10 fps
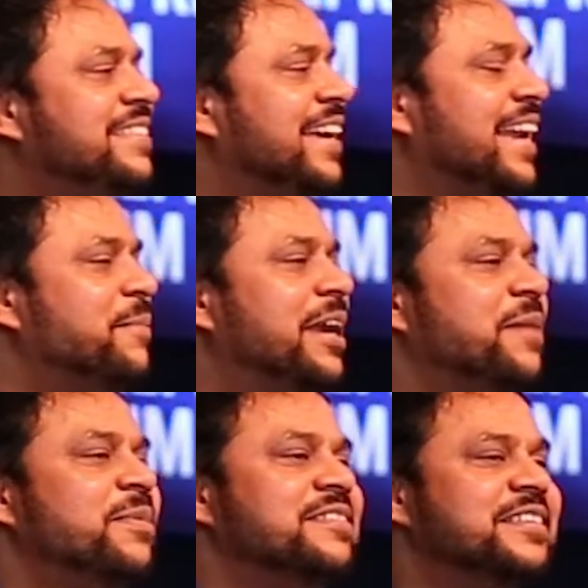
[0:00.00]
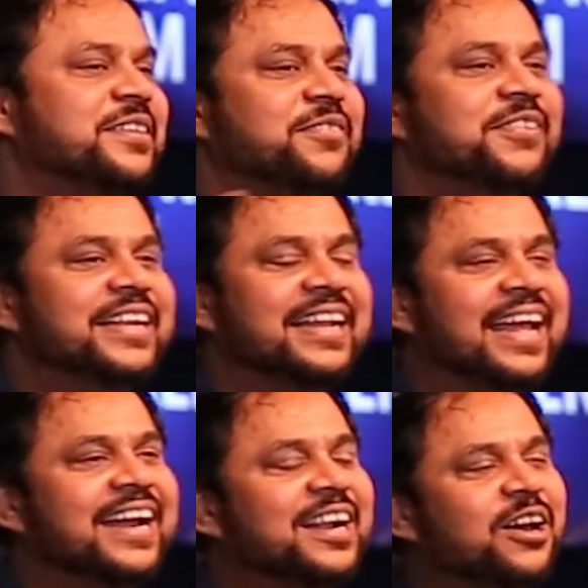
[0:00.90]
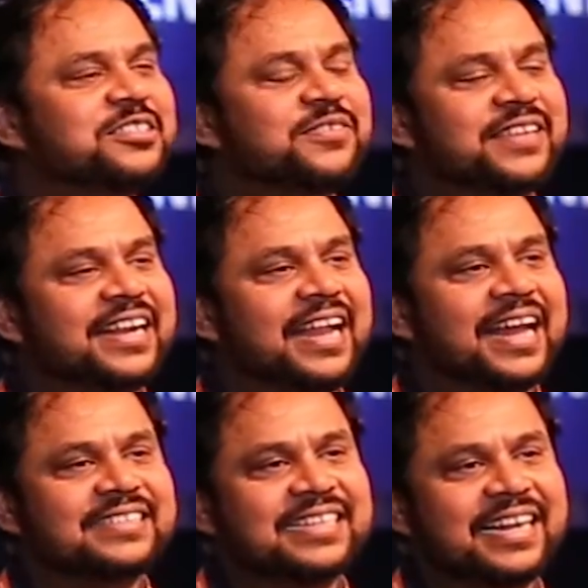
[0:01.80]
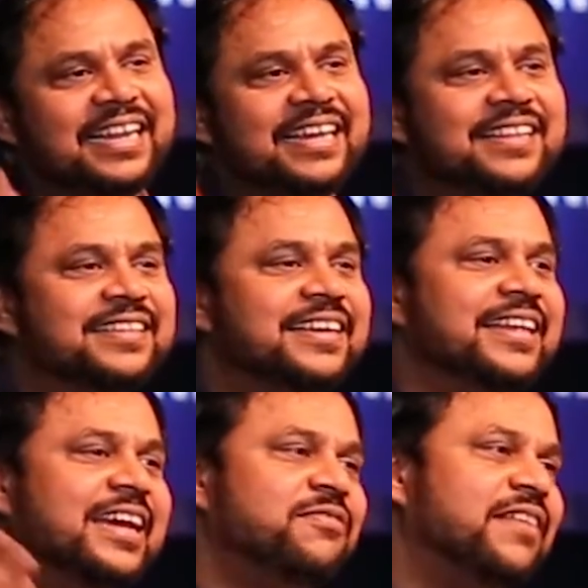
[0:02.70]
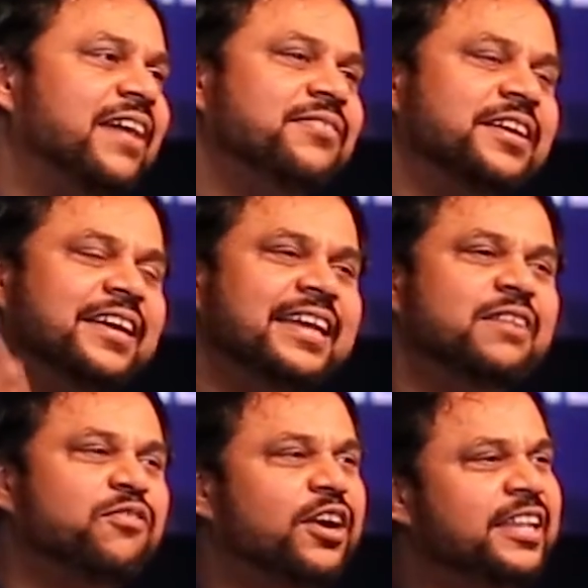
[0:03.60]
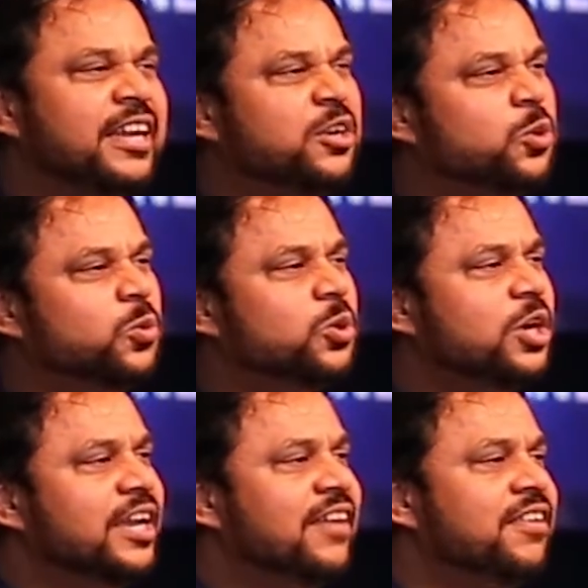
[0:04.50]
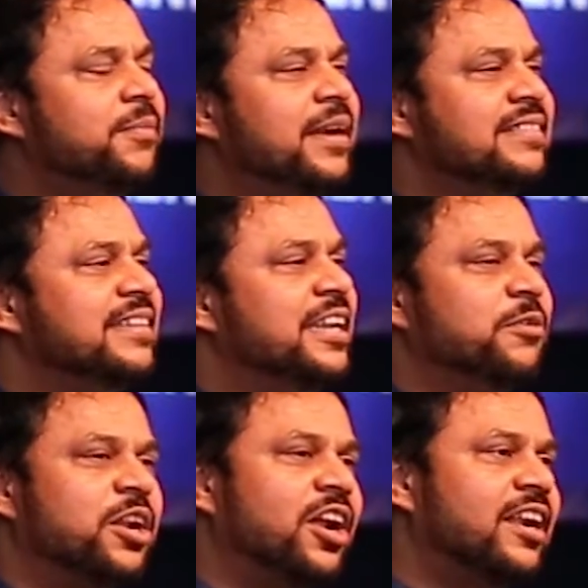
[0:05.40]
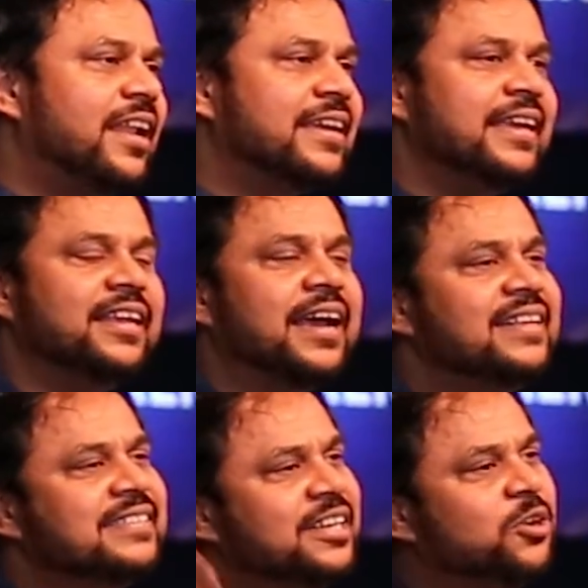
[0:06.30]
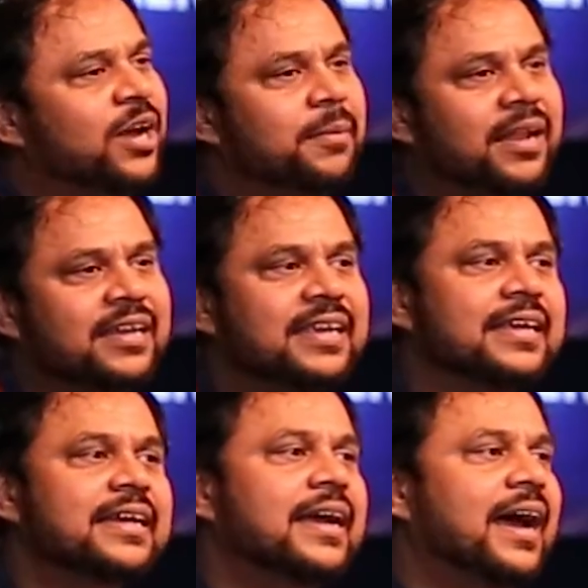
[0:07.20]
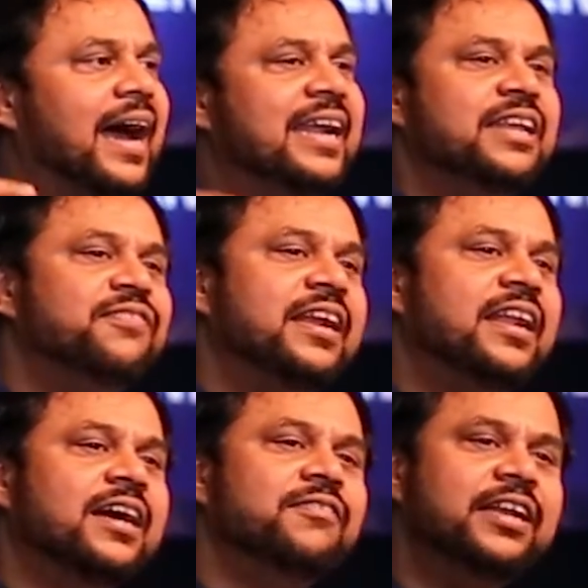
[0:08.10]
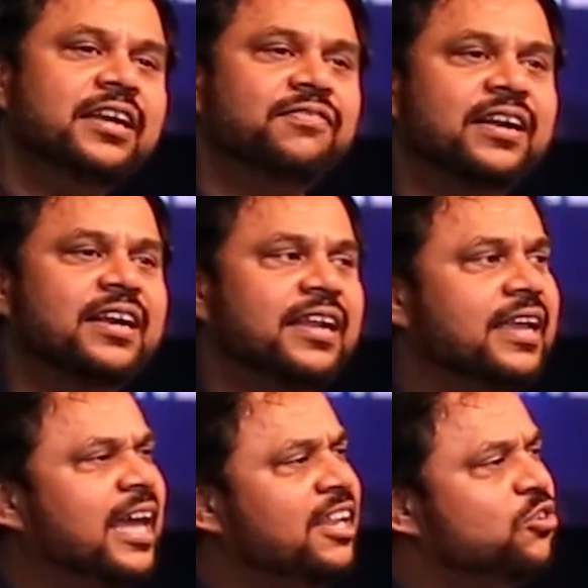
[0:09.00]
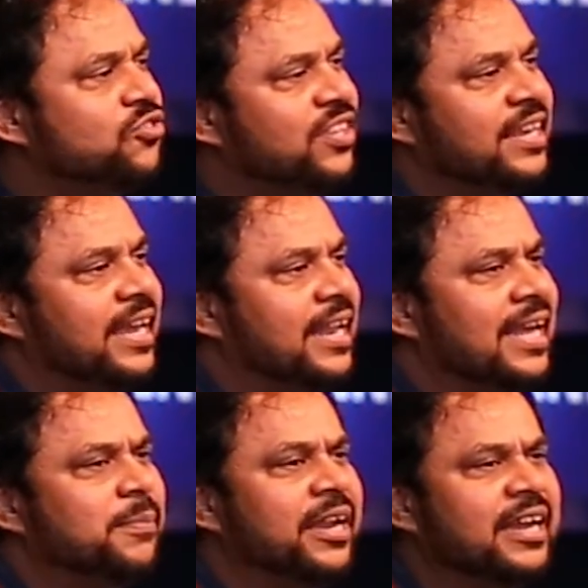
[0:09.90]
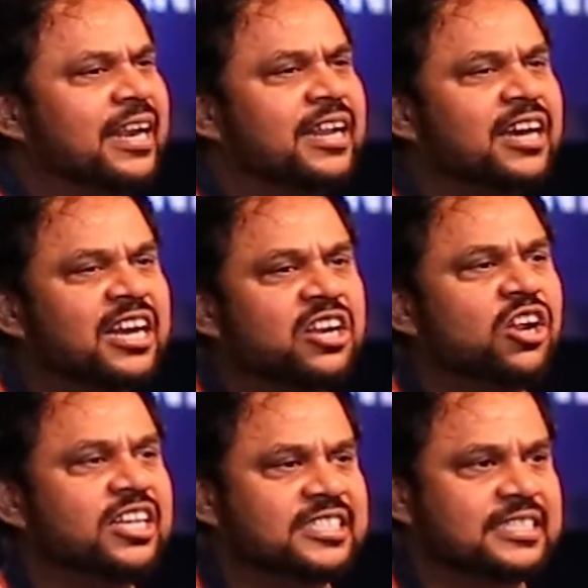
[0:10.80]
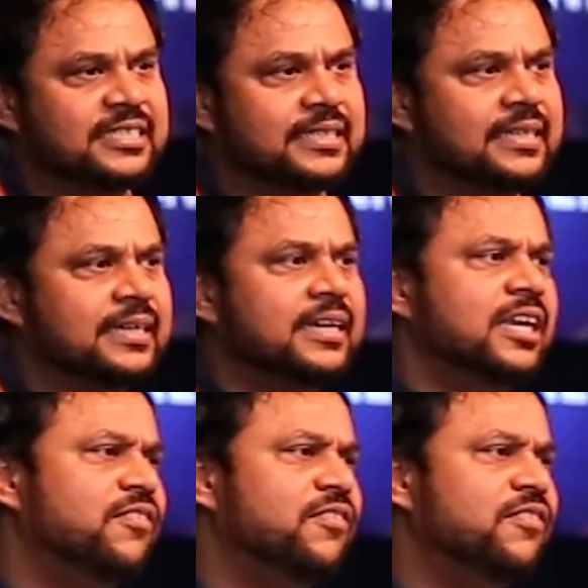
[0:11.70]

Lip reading: First year I made a business of 20 lakh and loss of 10 lakh. Second year 30 and 5. Third year 40 and 2. Everybody said you are not lucky. I said no, I am lucky. I define luck very differently. L-U-C-K, laboring under correct knowledge.